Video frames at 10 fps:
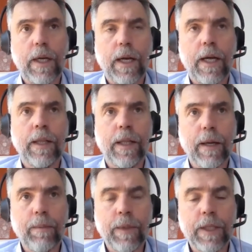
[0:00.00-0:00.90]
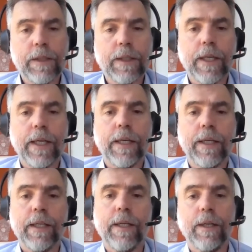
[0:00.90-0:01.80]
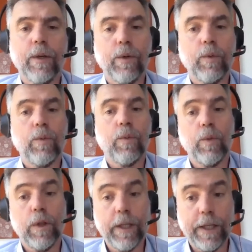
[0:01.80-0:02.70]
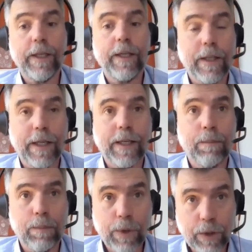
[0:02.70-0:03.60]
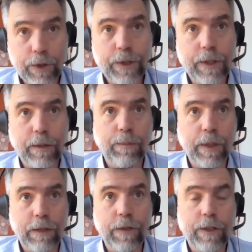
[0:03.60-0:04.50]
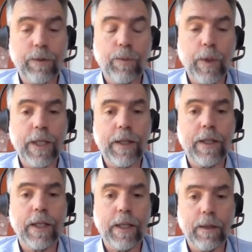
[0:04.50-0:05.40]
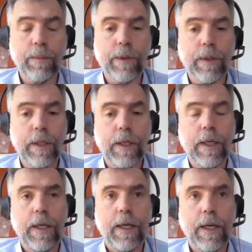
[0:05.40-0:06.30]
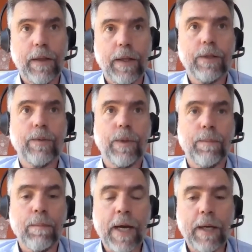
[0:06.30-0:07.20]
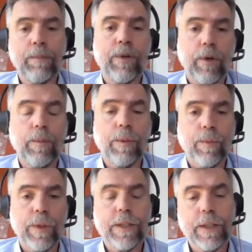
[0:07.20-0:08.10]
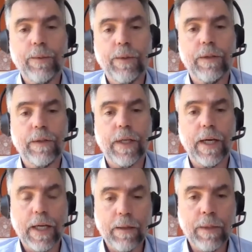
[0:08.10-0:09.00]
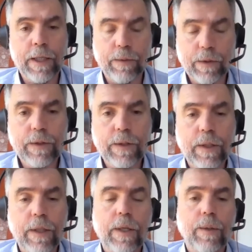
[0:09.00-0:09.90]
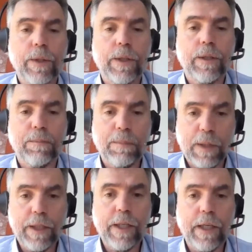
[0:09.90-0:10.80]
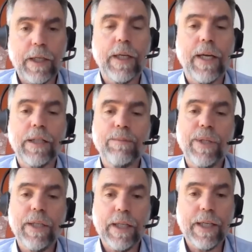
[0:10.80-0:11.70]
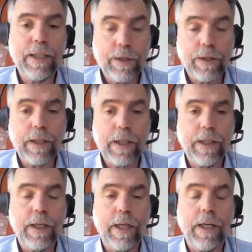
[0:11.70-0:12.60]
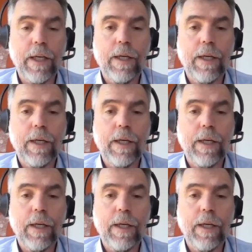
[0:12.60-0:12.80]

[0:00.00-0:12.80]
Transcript: and that means that they can leak, they can burst the blood vessel within the lump. And that's the main problem we see with AMLs, which is bleeding, and it's bleeding into the kidney,